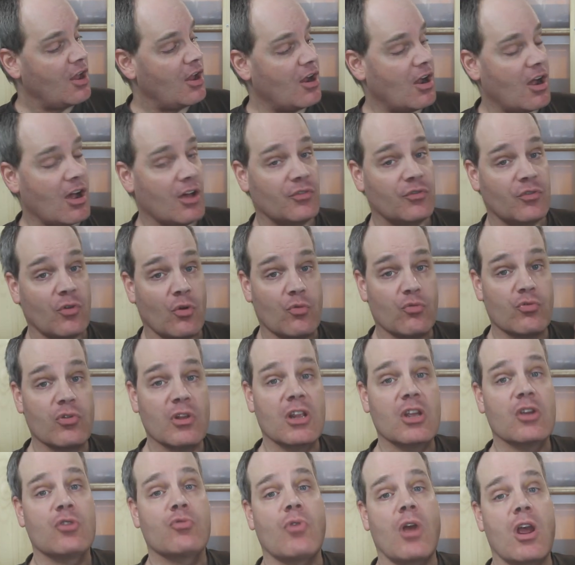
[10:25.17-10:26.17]
Uh, so
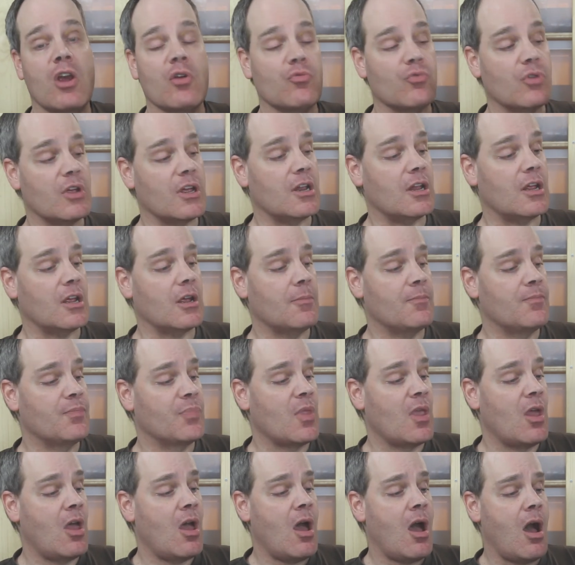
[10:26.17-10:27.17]
really great reading.
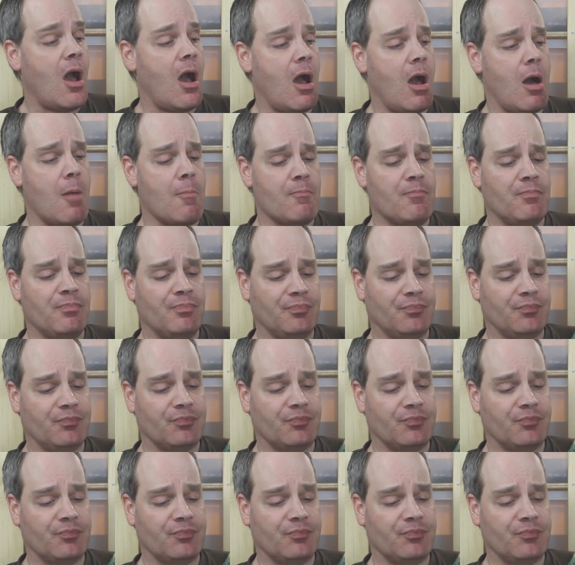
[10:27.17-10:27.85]
Um,